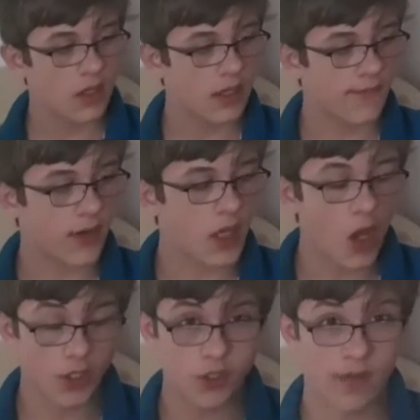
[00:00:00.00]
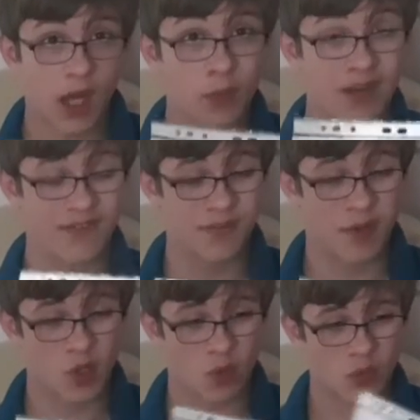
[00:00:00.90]
If I can't do that, I will have to put
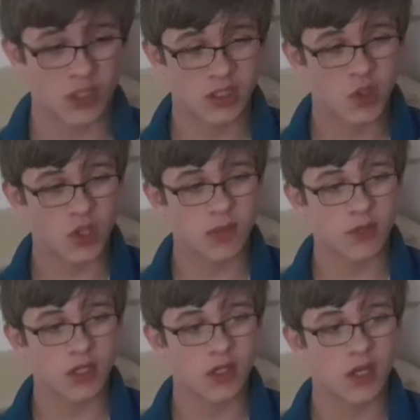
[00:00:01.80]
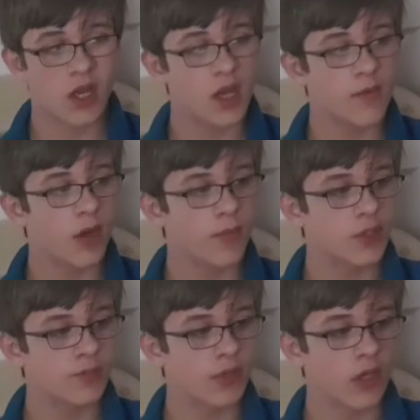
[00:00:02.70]
it on a Word document. I'm
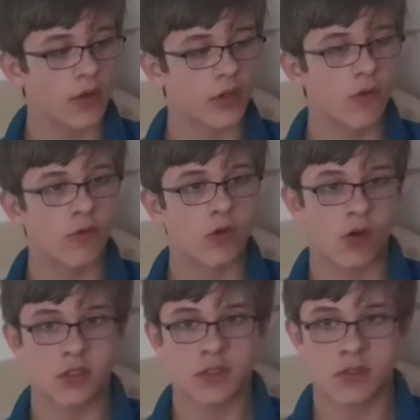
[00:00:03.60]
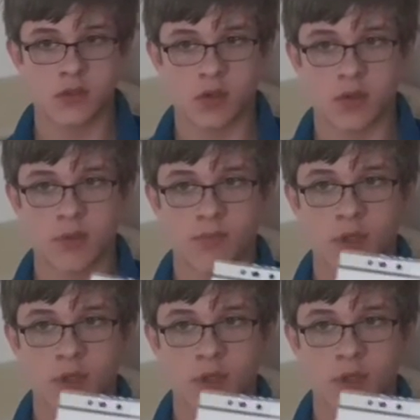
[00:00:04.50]
just putting it on a Google Docs document